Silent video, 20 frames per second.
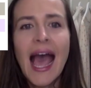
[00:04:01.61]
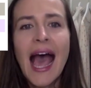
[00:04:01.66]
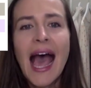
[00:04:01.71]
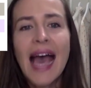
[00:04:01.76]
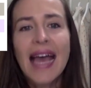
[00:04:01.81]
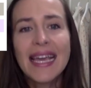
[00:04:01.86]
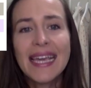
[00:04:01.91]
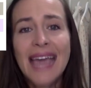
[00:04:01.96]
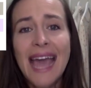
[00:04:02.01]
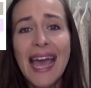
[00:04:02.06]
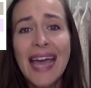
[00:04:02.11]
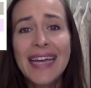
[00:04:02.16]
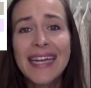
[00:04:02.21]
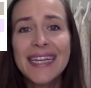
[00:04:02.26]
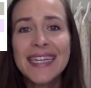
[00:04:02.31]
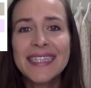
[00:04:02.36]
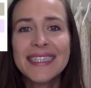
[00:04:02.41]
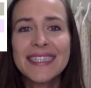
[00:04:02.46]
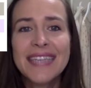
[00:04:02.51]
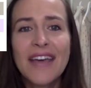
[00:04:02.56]

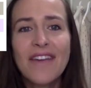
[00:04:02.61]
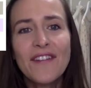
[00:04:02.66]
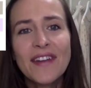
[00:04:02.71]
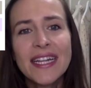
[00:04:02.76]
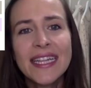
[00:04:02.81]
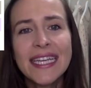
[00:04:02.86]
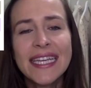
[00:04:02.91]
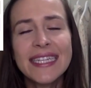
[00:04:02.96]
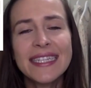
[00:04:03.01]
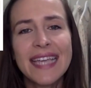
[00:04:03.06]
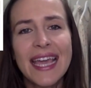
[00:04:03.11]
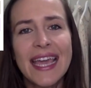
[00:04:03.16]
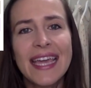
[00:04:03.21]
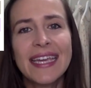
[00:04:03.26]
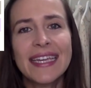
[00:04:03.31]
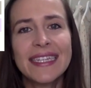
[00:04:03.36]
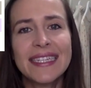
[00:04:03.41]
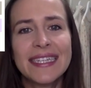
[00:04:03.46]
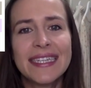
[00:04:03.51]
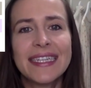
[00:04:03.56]
Again, definitely take
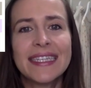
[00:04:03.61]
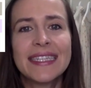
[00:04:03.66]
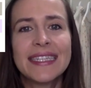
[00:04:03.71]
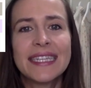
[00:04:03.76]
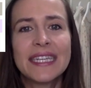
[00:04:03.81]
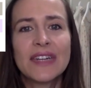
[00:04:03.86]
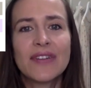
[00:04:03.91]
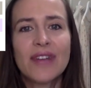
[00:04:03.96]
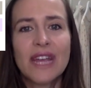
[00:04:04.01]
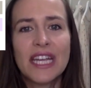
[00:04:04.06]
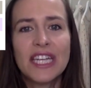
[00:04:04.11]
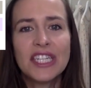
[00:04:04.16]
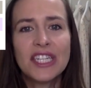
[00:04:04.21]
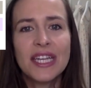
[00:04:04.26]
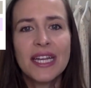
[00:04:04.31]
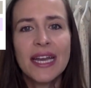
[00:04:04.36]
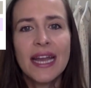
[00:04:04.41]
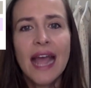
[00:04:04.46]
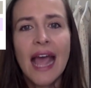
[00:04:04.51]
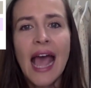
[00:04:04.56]
into
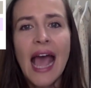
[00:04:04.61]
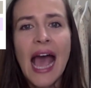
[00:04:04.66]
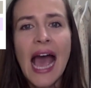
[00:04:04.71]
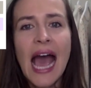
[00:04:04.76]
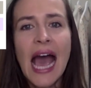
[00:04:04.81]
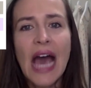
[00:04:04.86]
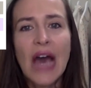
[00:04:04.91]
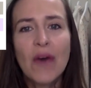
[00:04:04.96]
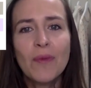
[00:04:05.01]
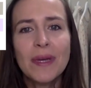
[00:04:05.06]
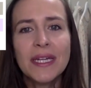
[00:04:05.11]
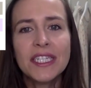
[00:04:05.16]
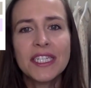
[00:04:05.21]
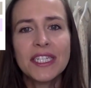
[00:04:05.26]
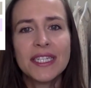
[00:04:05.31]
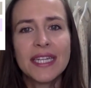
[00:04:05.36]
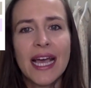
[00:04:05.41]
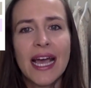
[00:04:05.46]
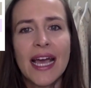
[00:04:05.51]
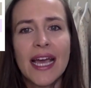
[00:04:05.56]
consideration how much
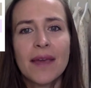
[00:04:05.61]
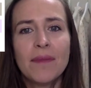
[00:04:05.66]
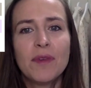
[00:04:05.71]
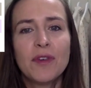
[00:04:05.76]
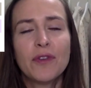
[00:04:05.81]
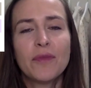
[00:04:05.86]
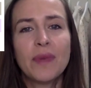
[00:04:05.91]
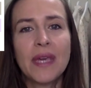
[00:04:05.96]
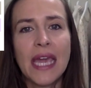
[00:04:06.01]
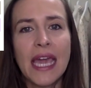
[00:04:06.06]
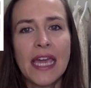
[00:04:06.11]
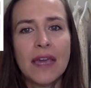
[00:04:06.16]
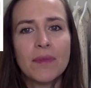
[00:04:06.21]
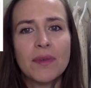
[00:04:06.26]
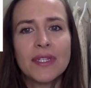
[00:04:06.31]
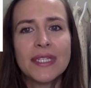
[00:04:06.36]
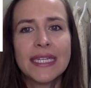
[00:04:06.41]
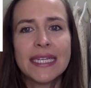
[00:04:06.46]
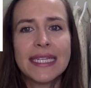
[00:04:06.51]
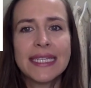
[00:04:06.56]
time you'll be
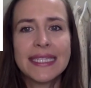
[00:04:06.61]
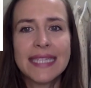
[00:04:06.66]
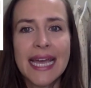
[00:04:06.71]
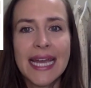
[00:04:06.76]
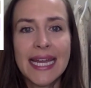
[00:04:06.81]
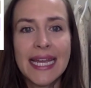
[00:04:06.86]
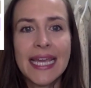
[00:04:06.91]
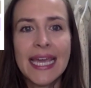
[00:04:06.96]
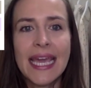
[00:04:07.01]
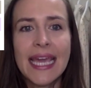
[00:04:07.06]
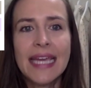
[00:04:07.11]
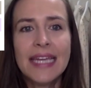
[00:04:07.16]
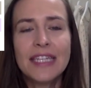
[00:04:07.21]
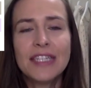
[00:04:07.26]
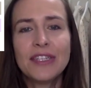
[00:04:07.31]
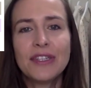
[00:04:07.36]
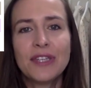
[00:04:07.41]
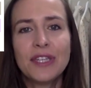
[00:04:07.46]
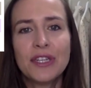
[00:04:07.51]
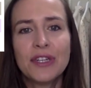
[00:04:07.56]
able to dedicate
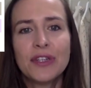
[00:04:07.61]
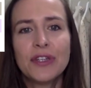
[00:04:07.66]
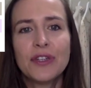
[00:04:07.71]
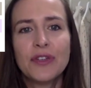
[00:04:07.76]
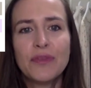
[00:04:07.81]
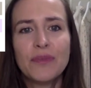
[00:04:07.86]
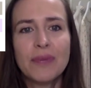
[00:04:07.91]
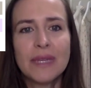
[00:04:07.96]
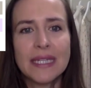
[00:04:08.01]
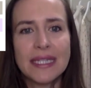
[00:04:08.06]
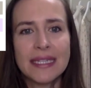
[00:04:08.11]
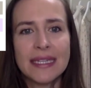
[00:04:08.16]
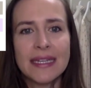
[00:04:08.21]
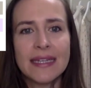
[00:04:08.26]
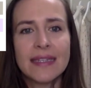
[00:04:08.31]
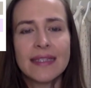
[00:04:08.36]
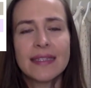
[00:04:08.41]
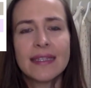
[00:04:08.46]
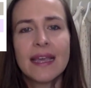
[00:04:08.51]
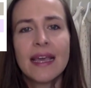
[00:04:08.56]
to your new
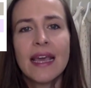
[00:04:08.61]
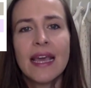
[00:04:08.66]
business.